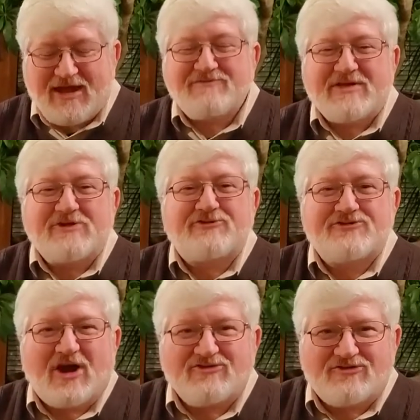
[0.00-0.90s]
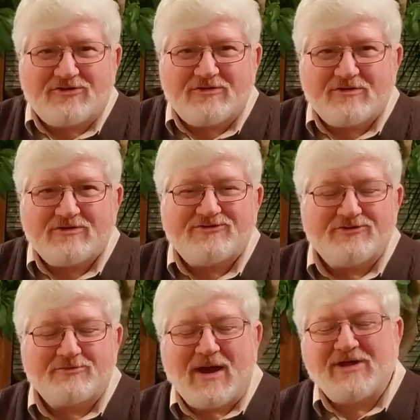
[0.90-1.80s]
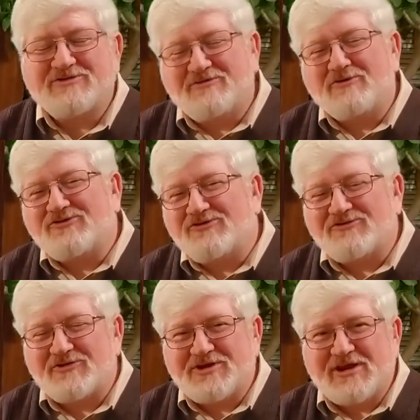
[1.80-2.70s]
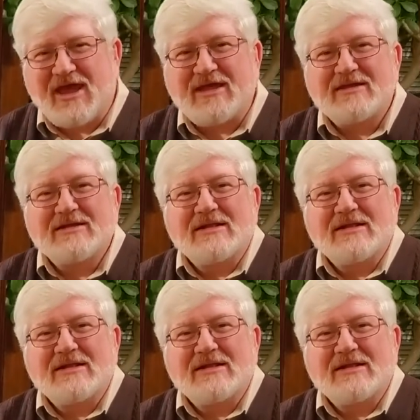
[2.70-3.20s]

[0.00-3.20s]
gave the introduction to my devotions for today